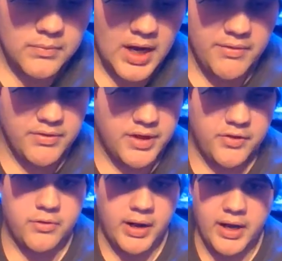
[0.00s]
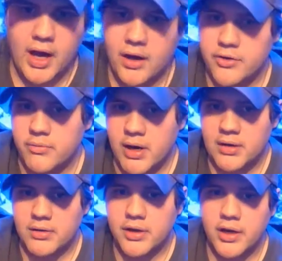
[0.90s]
I haven't tested my calcium,
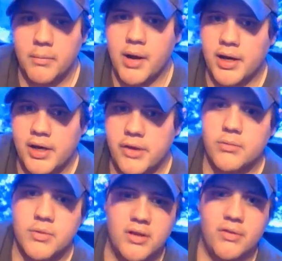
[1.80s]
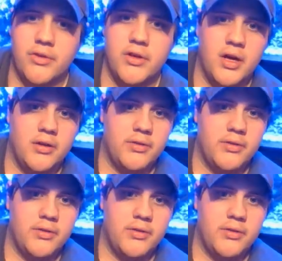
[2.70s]
alkalinity, or magnesium levels yet.